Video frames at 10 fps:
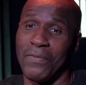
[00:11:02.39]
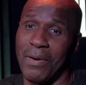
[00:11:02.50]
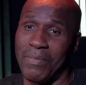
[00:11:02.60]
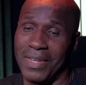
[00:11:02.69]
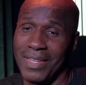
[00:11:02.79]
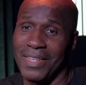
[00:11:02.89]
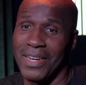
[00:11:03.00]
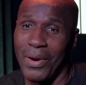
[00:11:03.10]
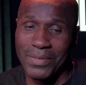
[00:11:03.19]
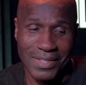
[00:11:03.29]
from me, you
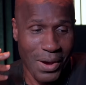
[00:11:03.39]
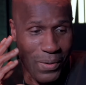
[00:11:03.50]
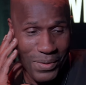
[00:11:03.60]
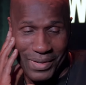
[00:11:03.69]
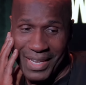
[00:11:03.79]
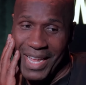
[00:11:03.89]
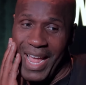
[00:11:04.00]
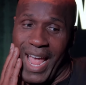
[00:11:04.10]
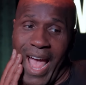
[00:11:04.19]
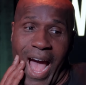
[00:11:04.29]
know? So
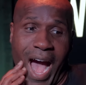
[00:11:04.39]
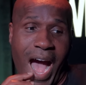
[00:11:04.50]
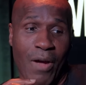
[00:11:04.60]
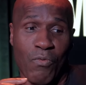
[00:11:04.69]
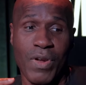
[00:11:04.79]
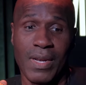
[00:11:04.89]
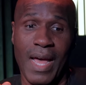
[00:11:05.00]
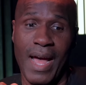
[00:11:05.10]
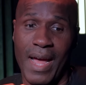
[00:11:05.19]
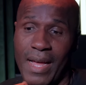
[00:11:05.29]
I
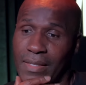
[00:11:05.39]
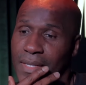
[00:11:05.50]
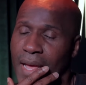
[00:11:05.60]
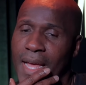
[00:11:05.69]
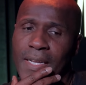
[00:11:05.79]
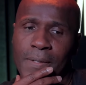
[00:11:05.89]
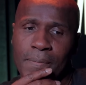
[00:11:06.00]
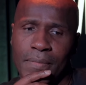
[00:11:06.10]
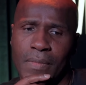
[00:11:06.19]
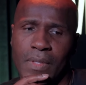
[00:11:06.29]
realized that,
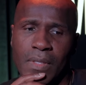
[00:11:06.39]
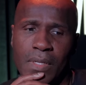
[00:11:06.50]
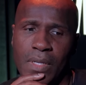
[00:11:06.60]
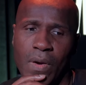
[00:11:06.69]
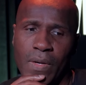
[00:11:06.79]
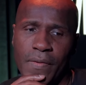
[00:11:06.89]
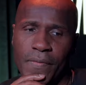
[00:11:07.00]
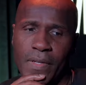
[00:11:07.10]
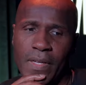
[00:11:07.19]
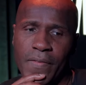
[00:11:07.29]
you know,
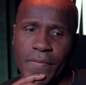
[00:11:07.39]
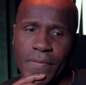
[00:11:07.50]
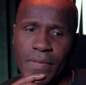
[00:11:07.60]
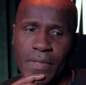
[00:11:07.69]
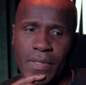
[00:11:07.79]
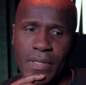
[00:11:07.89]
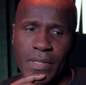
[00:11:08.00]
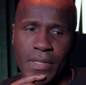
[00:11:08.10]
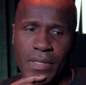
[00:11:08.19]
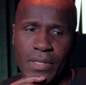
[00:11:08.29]
if if
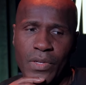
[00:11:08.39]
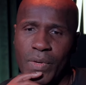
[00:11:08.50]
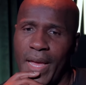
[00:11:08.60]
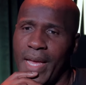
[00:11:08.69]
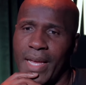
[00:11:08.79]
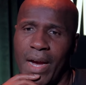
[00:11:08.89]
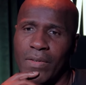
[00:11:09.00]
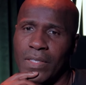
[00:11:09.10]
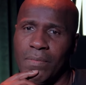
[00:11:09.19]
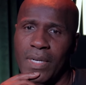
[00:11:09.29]
you can't
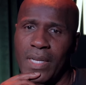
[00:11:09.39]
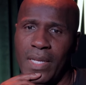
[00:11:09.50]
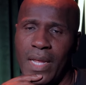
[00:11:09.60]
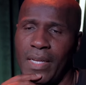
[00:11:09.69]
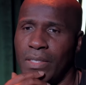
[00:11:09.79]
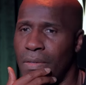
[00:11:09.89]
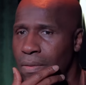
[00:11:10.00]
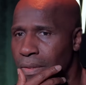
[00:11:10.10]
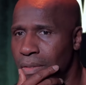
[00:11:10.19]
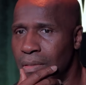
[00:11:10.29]
count your money, it ain't
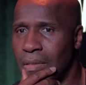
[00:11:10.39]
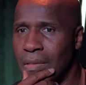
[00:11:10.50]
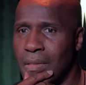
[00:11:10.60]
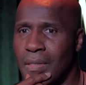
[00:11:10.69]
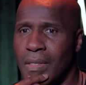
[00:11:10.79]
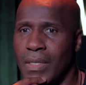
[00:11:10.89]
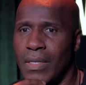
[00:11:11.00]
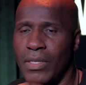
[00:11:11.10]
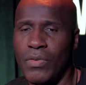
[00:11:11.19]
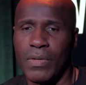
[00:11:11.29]
yours. Yeah.
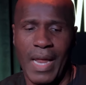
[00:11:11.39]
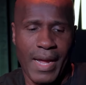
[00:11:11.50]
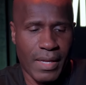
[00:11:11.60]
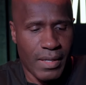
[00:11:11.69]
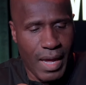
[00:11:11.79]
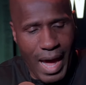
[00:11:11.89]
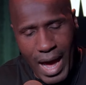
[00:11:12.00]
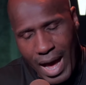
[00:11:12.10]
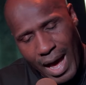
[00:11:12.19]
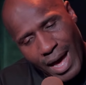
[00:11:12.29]
You like
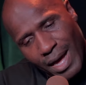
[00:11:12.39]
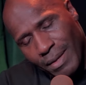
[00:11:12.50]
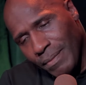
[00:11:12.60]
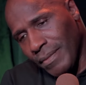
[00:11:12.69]
I I